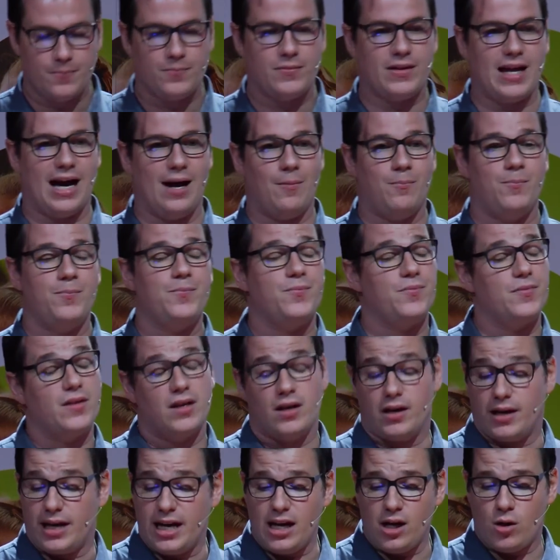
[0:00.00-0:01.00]
Now,
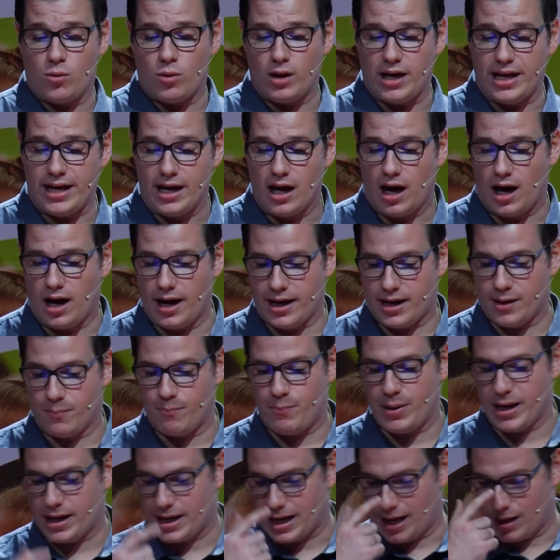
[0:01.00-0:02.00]
equally, I can
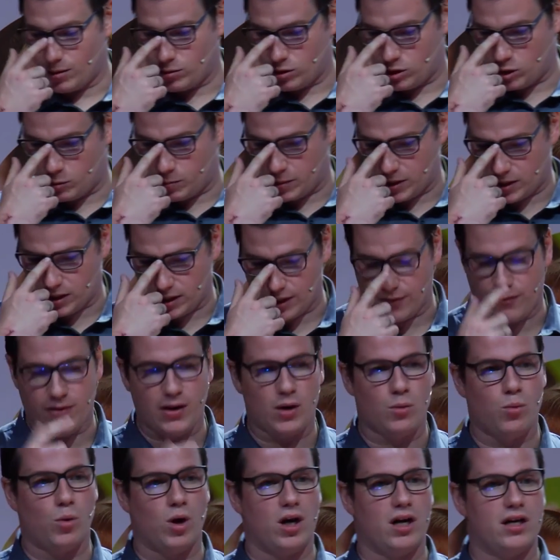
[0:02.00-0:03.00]
pick out
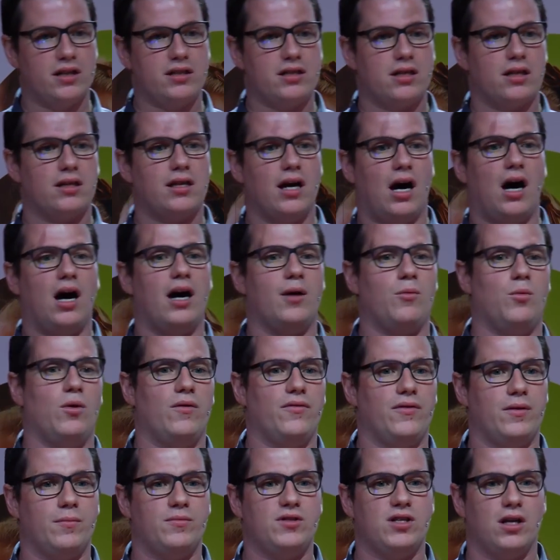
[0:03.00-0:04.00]
specific words that I
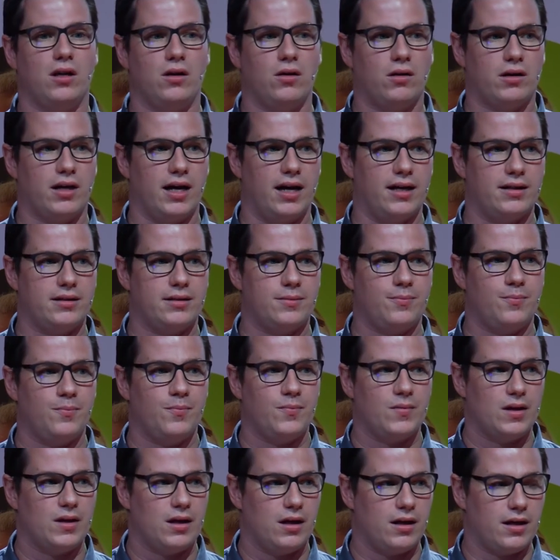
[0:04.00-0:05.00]
want them to look at.
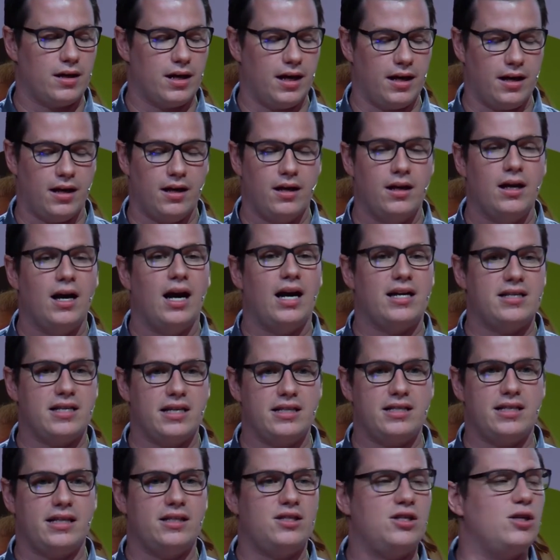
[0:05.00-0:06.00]
Okay? As I
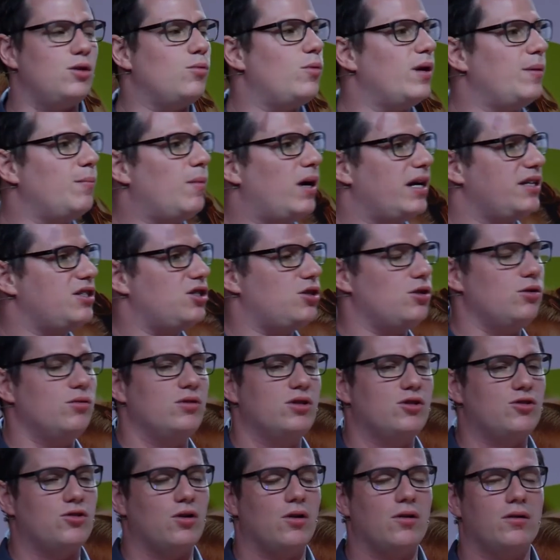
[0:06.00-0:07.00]
said to you, when my
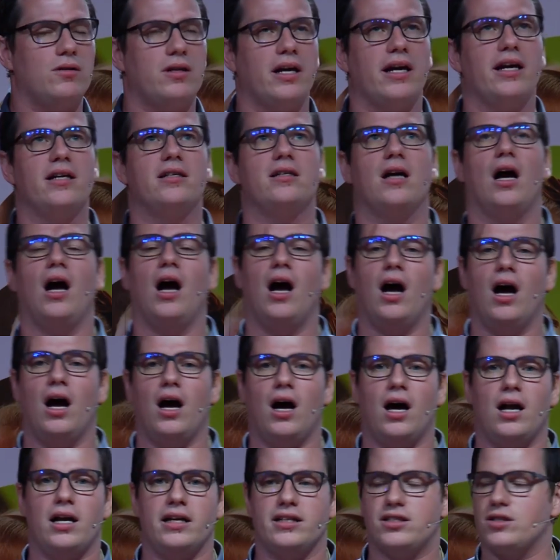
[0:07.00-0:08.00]
students did uh,
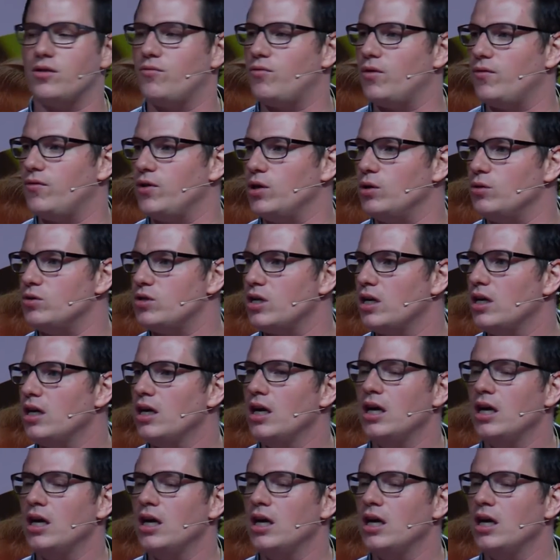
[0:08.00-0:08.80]
a list of reviews,